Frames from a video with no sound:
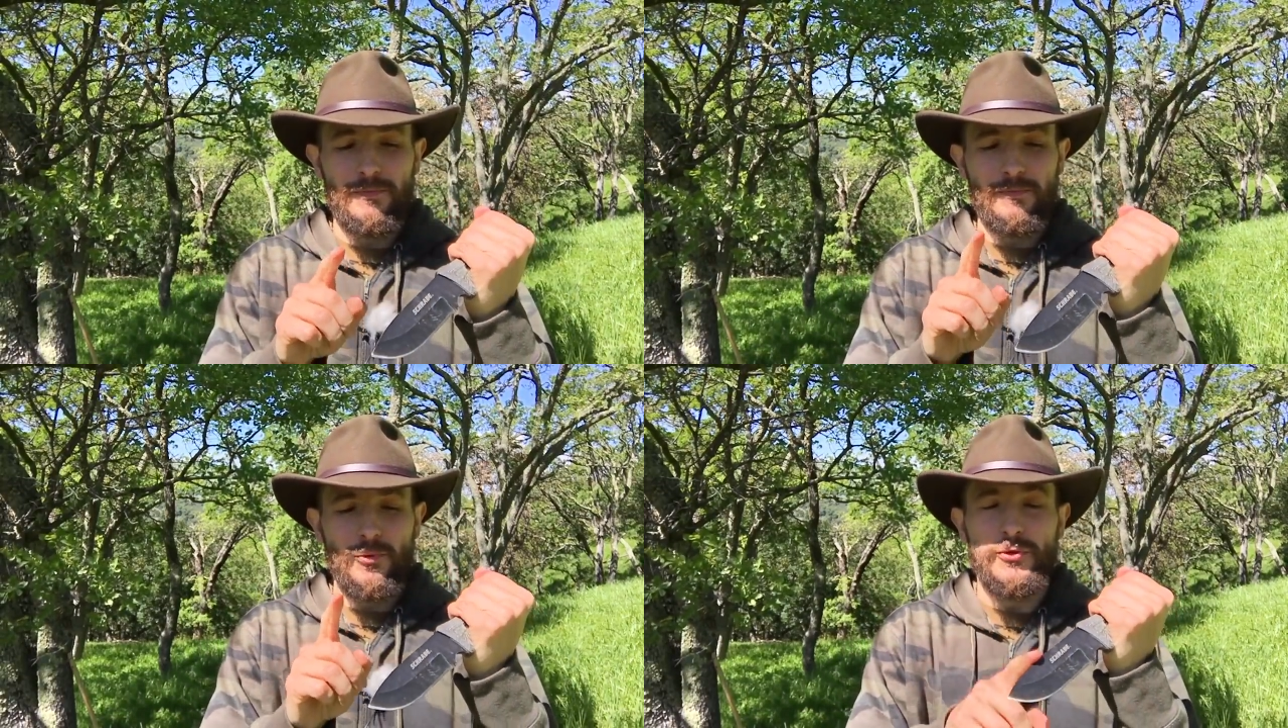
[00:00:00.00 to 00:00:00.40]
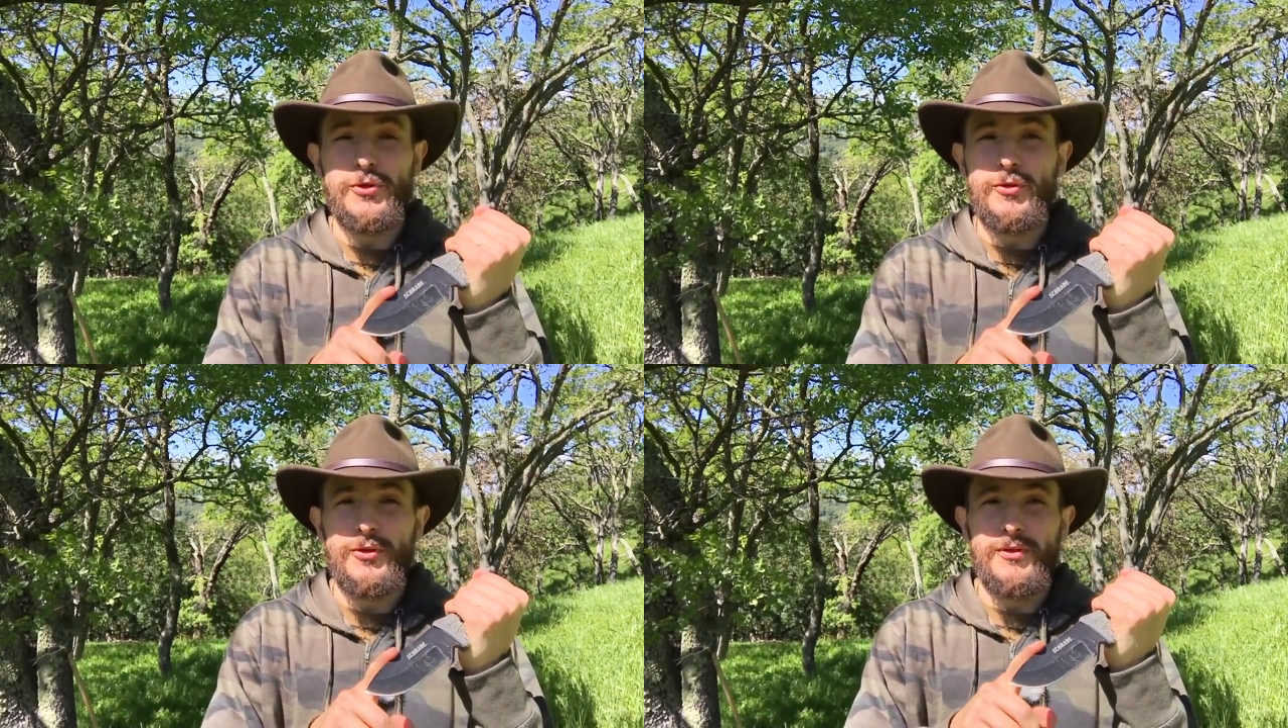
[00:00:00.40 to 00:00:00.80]

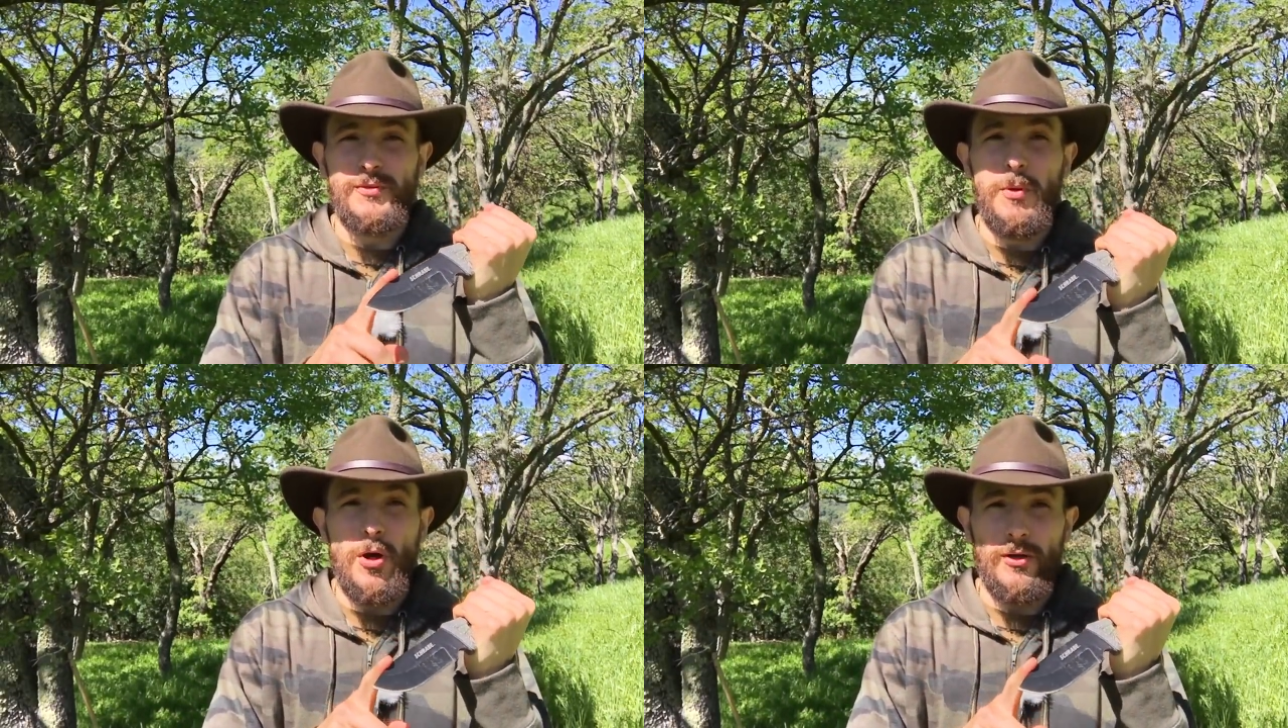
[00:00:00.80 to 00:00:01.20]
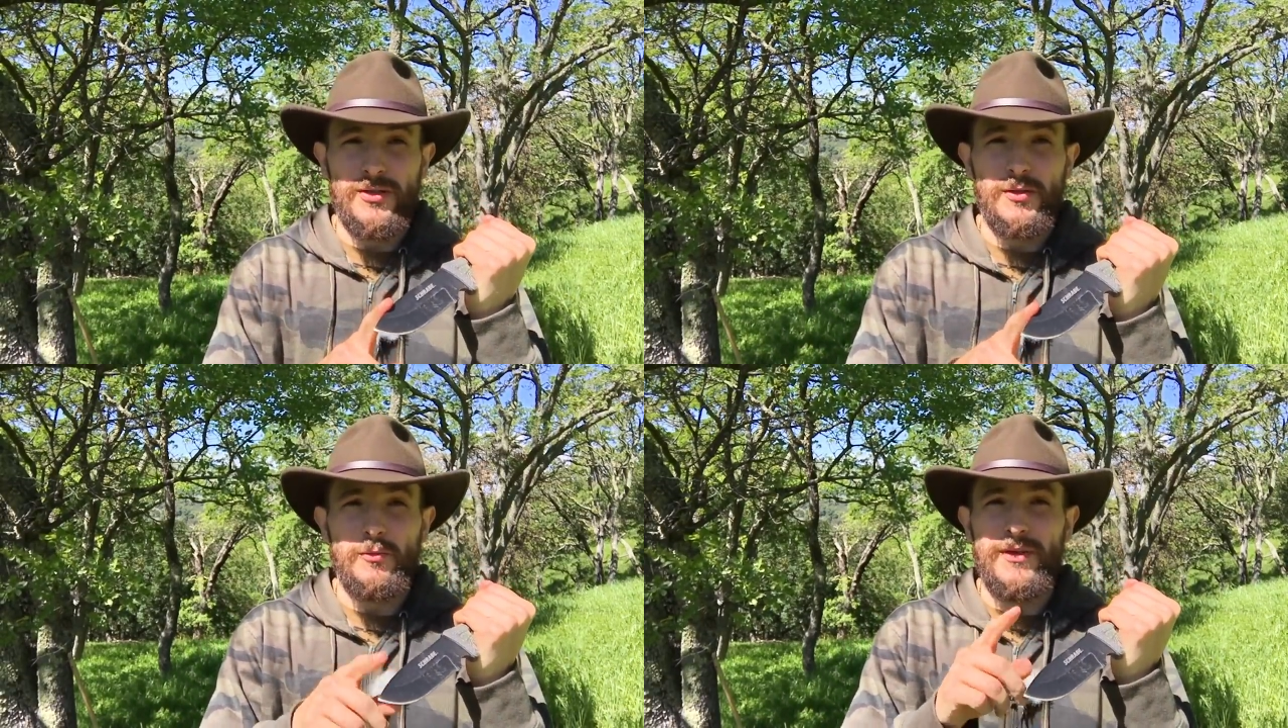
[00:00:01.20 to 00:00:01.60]
produce
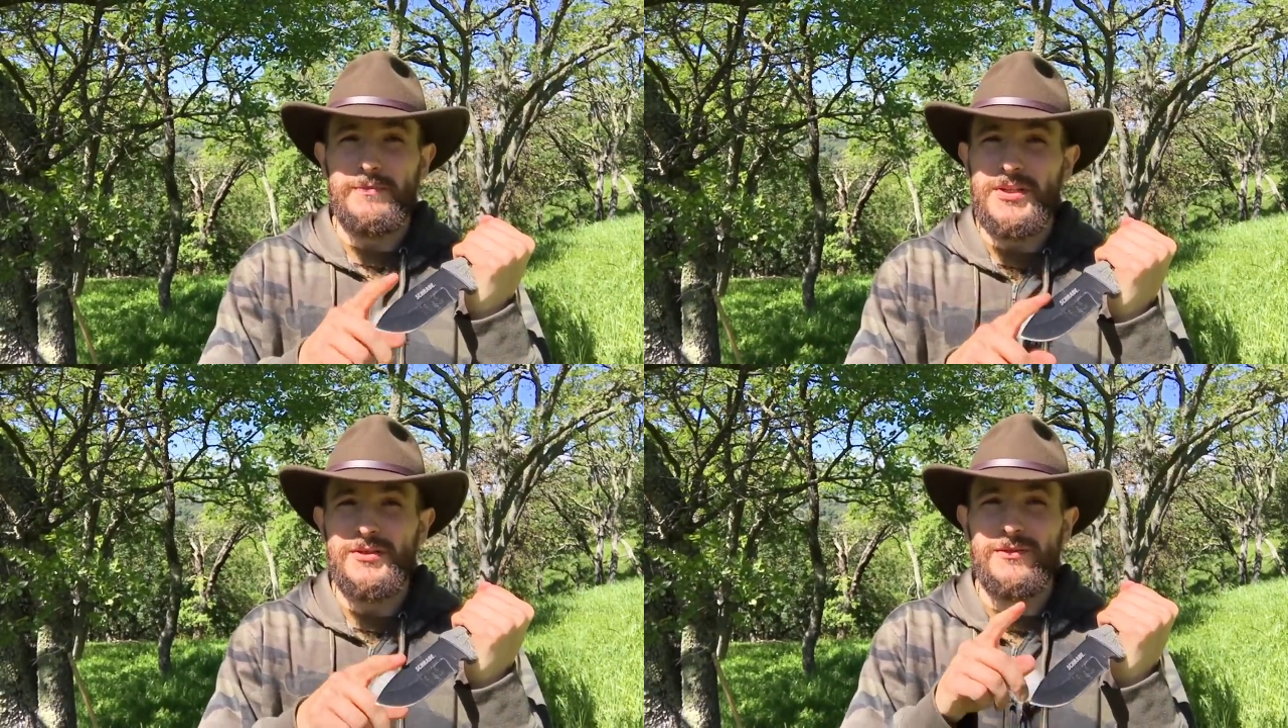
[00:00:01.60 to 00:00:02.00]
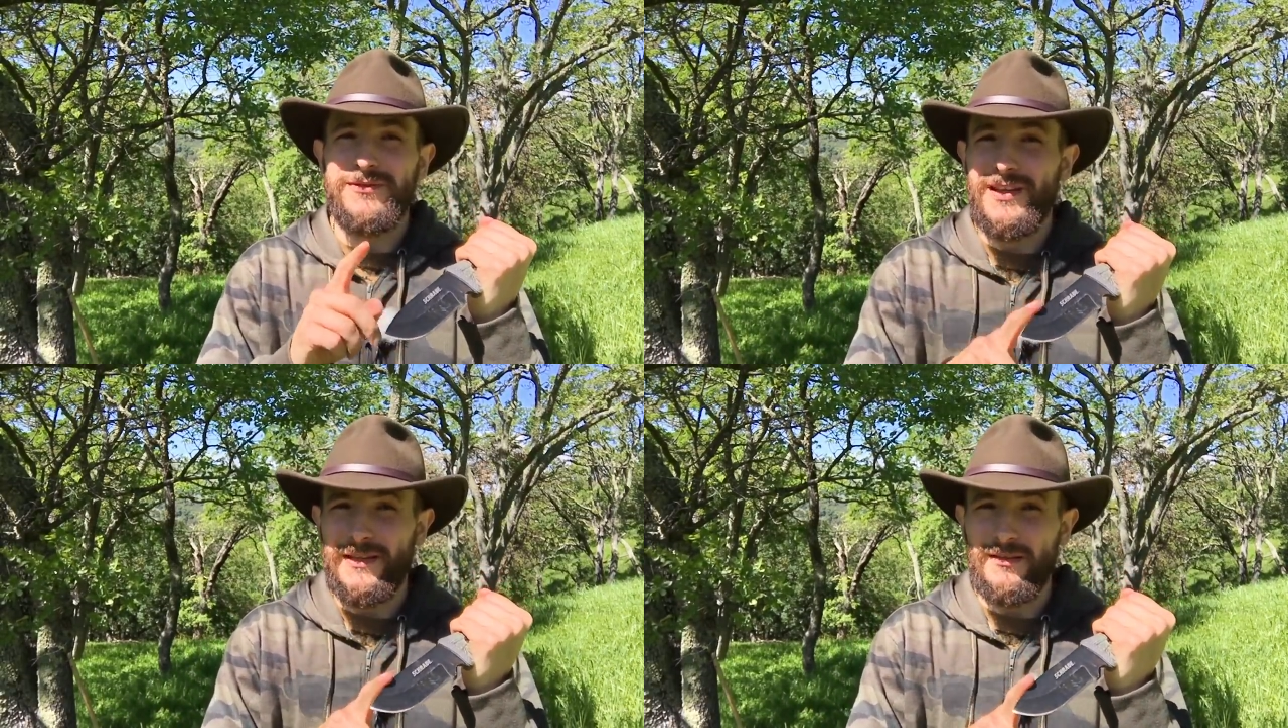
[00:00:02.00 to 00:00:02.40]
sparks with a piece of
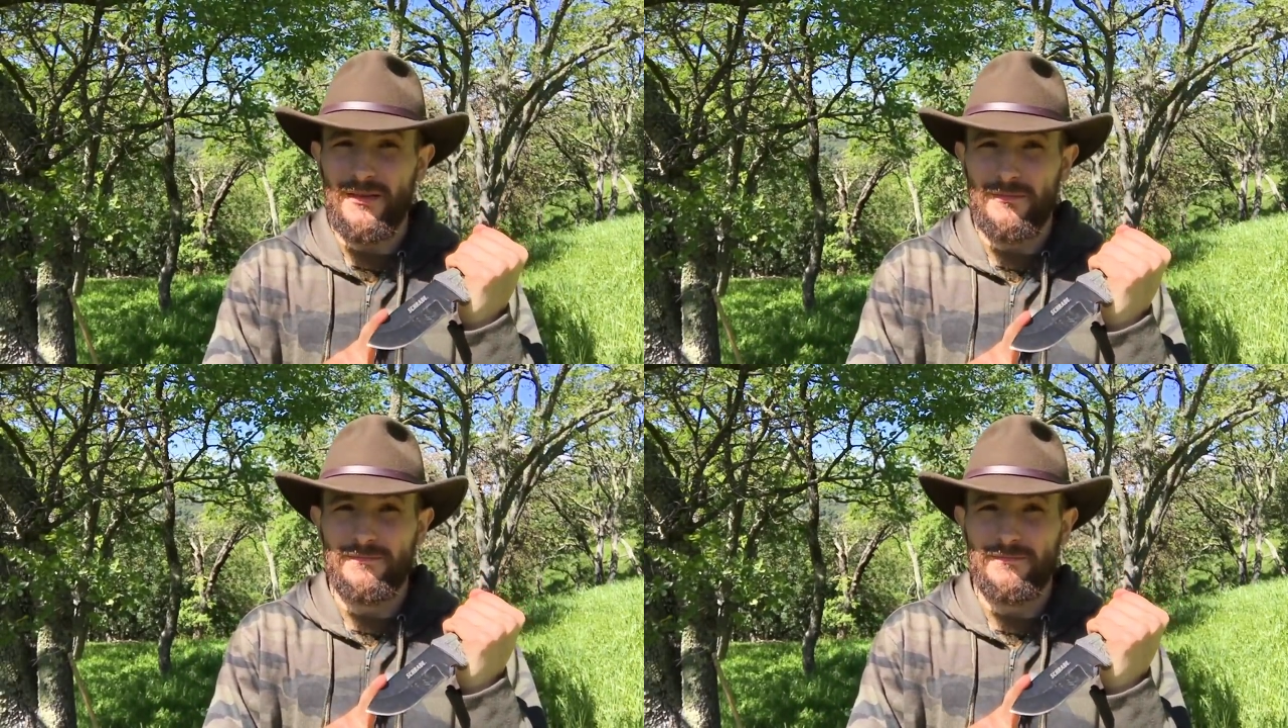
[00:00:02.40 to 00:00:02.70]
flint,